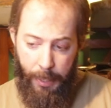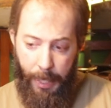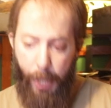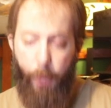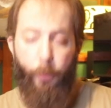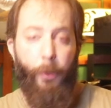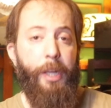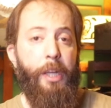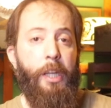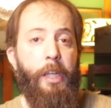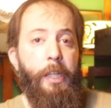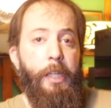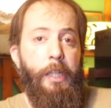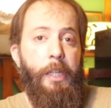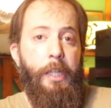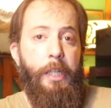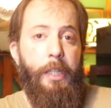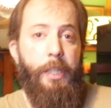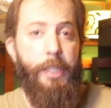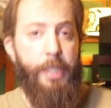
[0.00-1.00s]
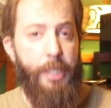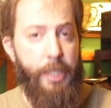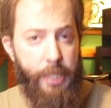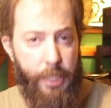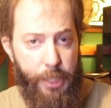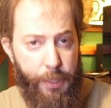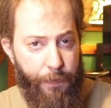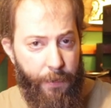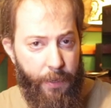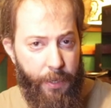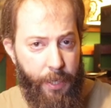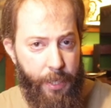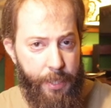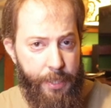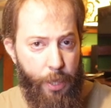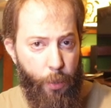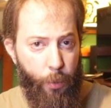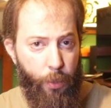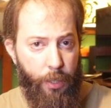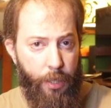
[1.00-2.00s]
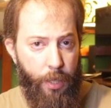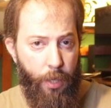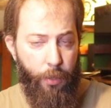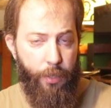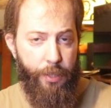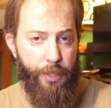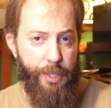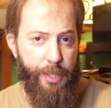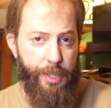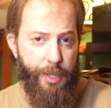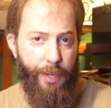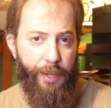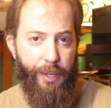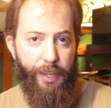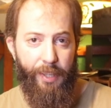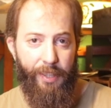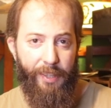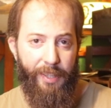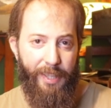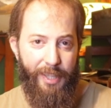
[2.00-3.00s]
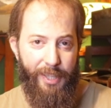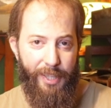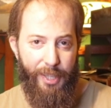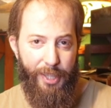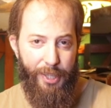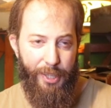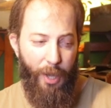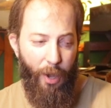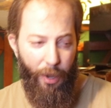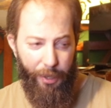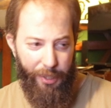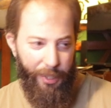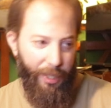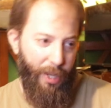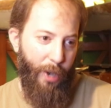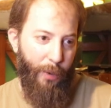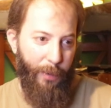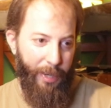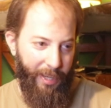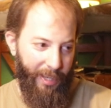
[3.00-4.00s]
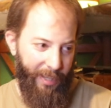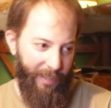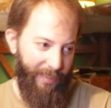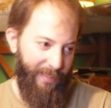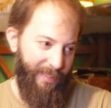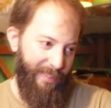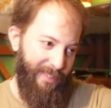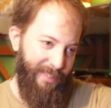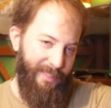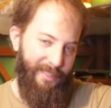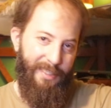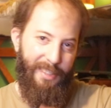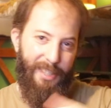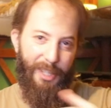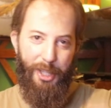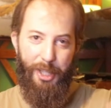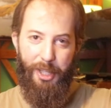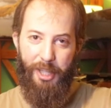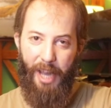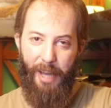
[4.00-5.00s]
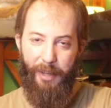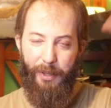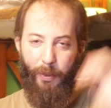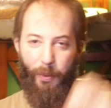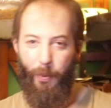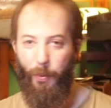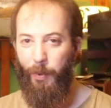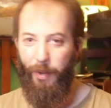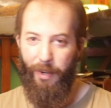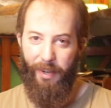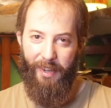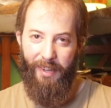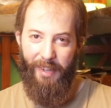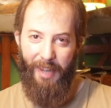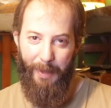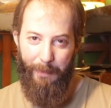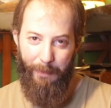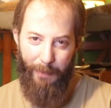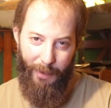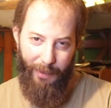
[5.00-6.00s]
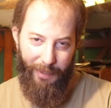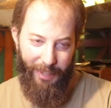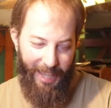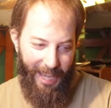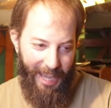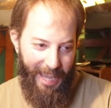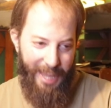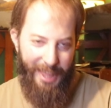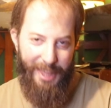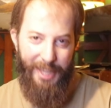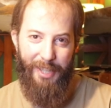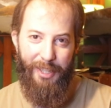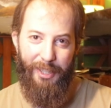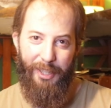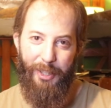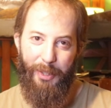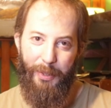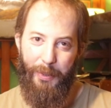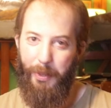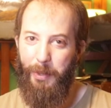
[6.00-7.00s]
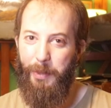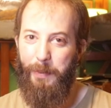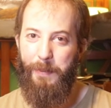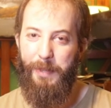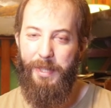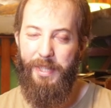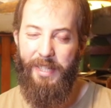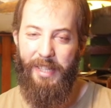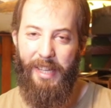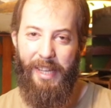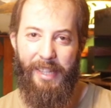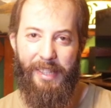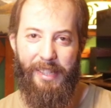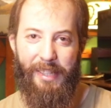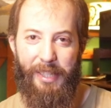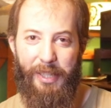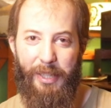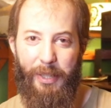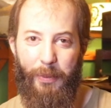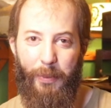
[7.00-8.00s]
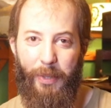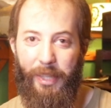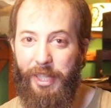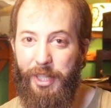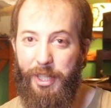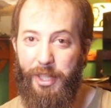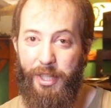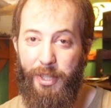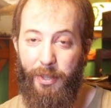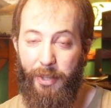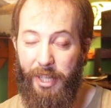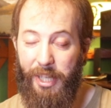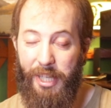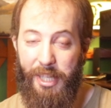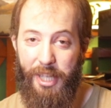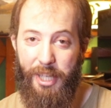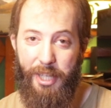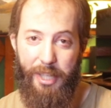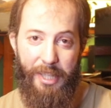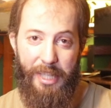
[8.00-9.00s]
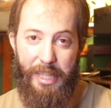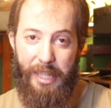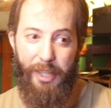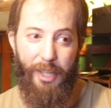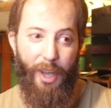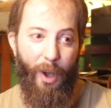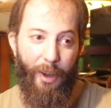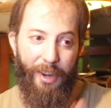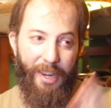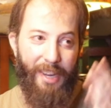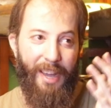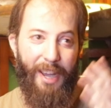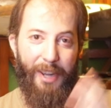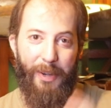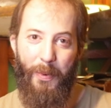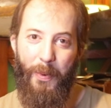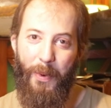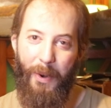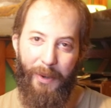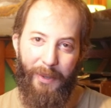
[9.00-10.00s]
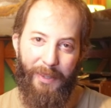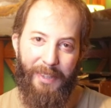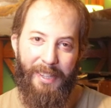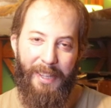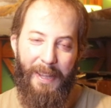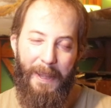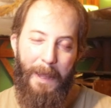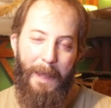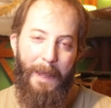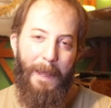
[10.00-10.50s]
Anyway, this is as far as I will go concerning this ongoing shadow war among heathen groups and the religious organizations in the online world.